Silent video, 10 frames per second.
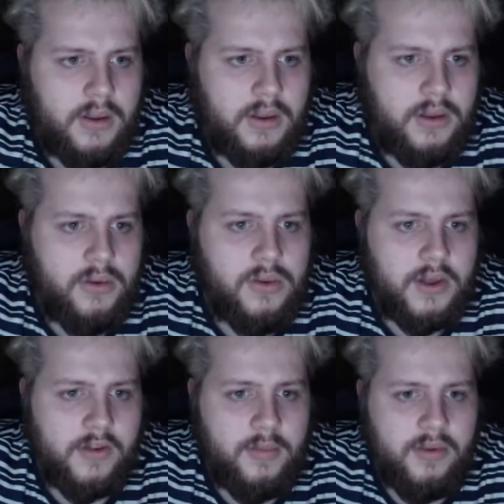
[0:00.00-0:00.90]
You can
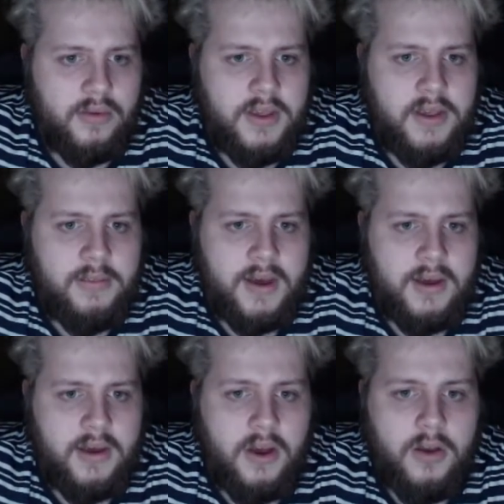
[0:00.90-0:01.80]
customize your team
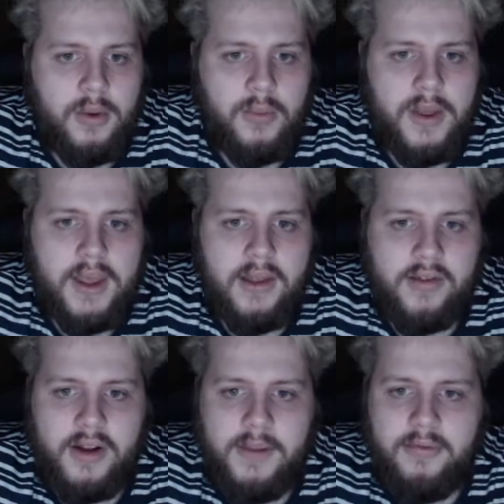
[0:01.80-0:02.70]
home and away kits, the
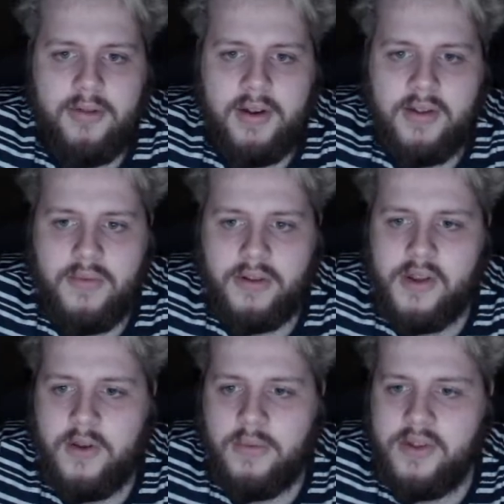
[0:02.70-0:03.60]
club crest, as well as the
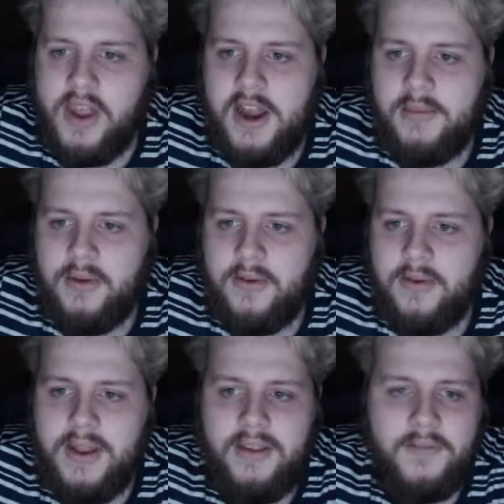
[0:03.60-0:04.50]
home stadium. There is
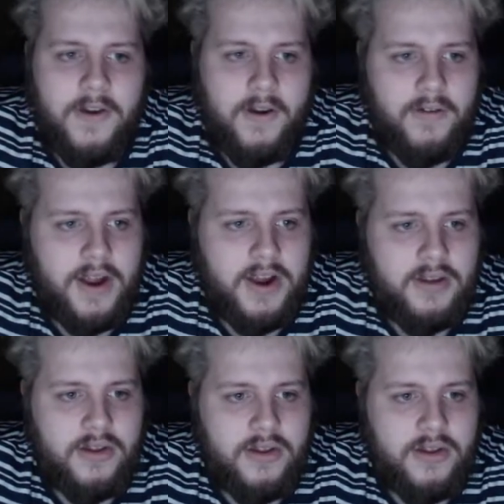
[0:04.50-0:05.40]
plenty of variation
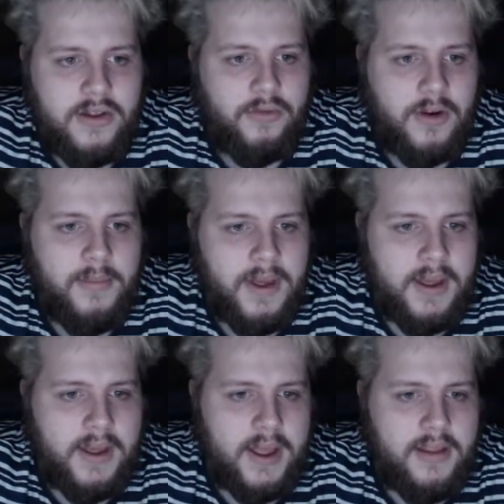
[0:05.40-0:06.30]
to choose from,
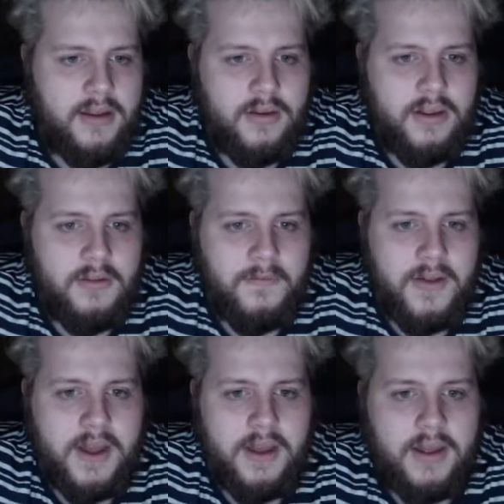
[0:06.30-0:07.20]
and you don't need to
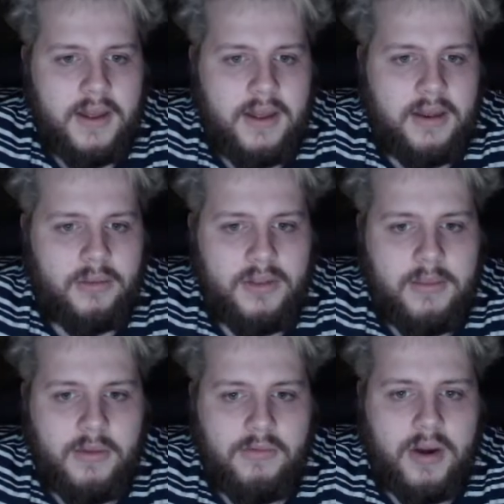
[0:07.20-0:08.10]
fear your team
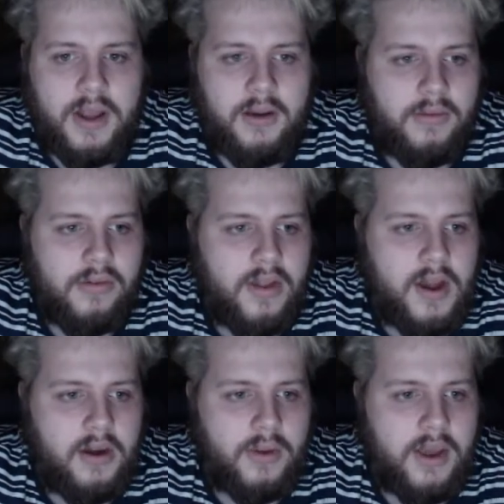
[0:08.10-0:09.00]
is running out of
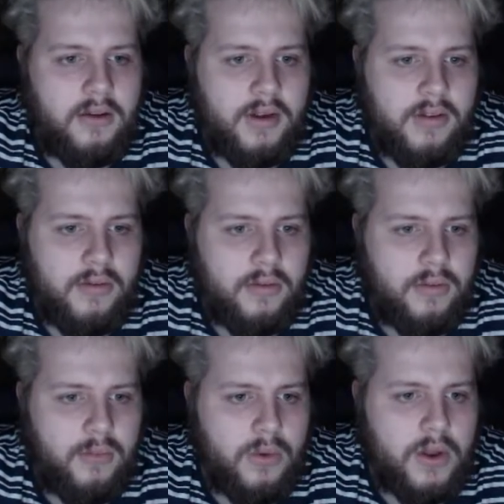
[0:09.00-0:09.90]
style. Kit and crest
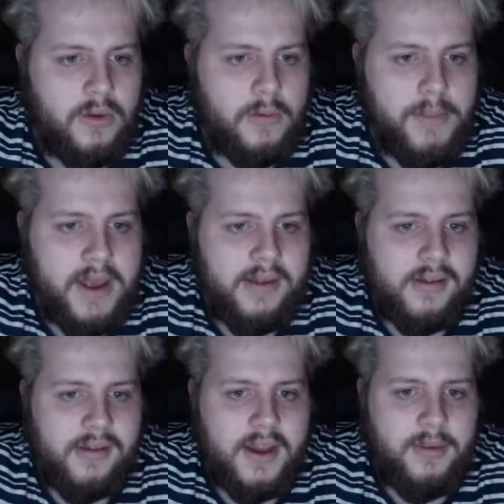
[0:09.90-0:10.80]
on your base
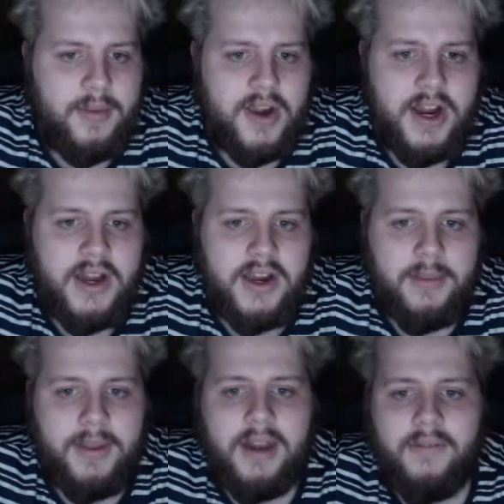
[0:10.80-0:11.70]
stadium can be changed at the
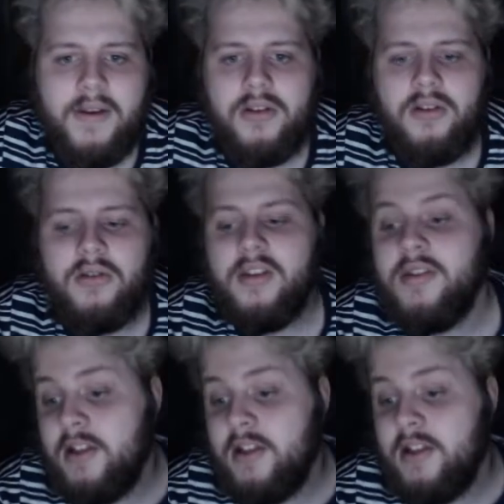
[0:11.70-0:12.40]
beginning of every new season.